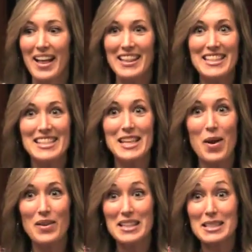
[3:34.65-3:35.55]
this is
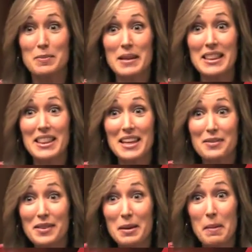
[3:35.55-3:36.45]
how I need to be
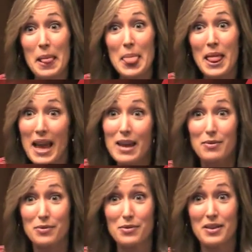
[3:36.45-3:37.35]
living my
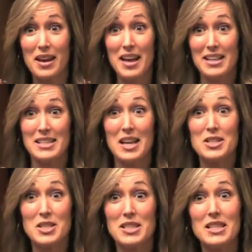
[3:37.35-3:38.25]
life. It's
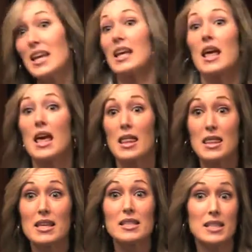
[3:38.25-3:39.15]
not just like
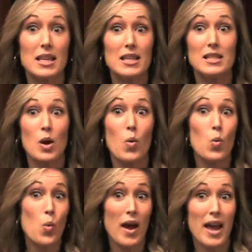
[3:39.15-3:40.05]
this is a
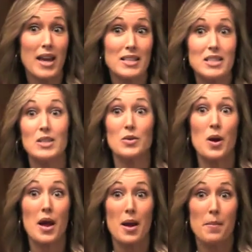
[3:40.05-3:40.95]
way to
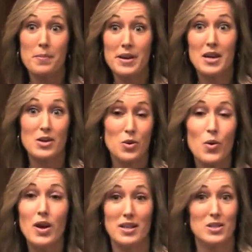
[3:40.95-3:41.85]
be a
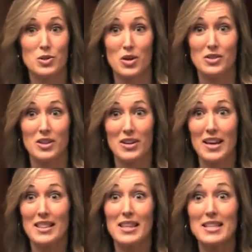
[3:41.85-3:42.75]
yoga instructor.
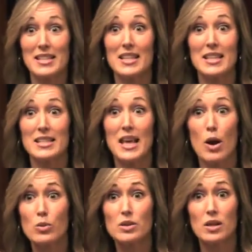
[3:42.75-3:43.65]
This is
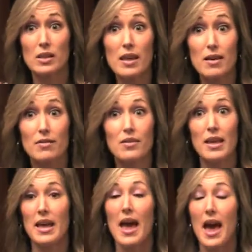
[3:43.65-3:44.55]
how to live,
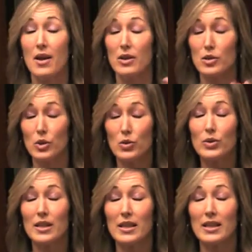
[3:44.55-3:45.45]
like how to
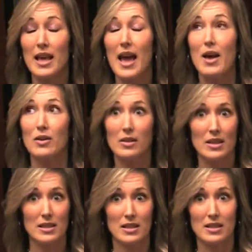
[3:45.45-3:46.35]
tune in, how to
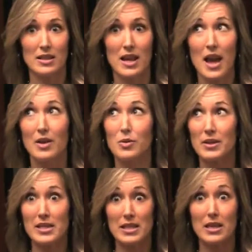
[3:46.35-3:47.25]
listen, how to
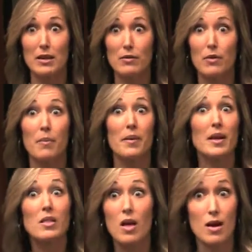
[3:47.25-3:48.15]
receive
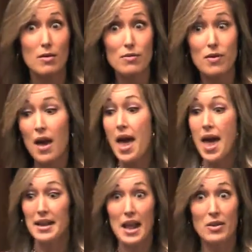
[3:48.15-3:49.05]
big love,
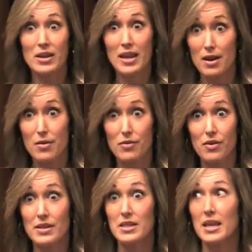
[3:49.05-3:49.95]
and how to give.
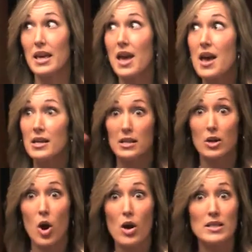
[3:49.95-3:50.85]
It's like to
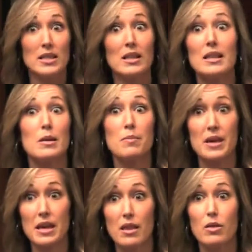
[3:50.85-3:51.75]
constantly
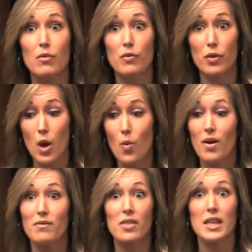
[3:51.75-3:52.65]
be in the flow
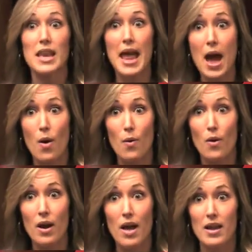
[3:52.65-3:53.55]
of the now,
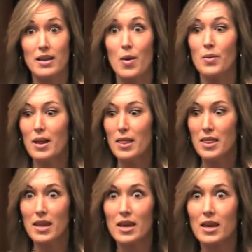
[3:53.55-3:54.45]
not what I
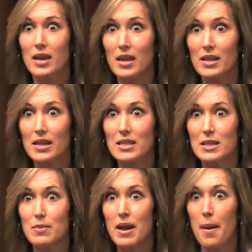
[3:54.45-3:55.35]
think needs
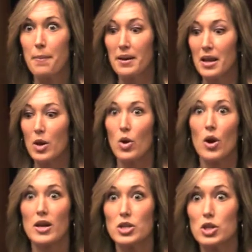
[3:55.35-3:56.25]
to be happening or
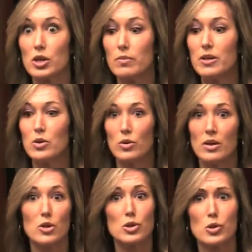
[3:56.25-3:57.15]
I should be
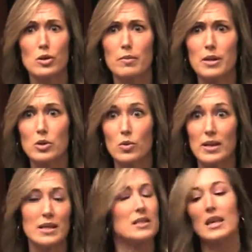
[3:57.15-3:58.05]
doing or shouldn't be
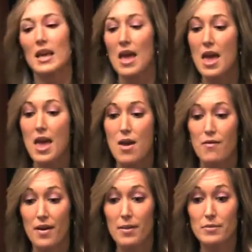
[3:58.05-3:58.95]
doing. It's like
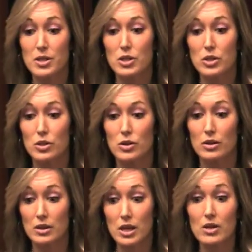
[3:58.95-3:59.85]
if I'm just
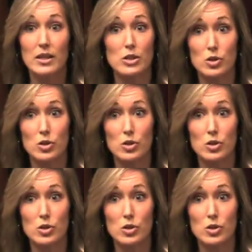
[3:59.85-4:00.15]
literally